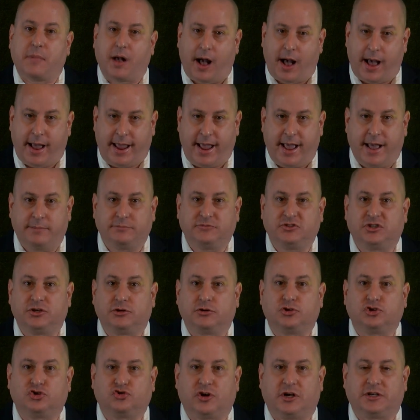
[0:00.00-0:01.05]
I am
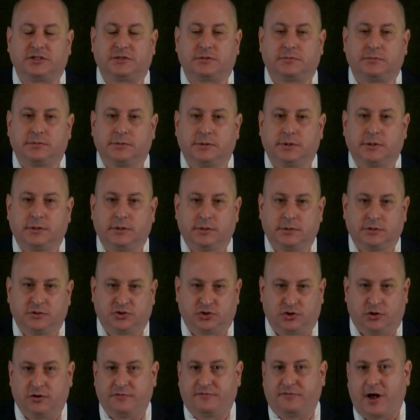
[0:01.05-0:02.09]
Zero Trust
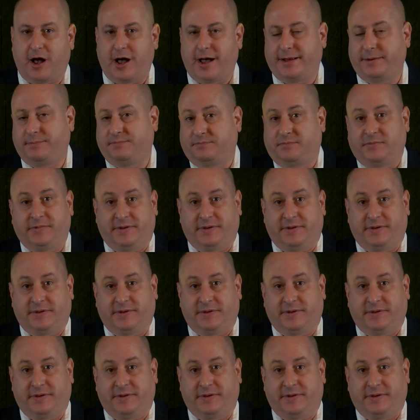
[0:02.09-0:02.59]
certified,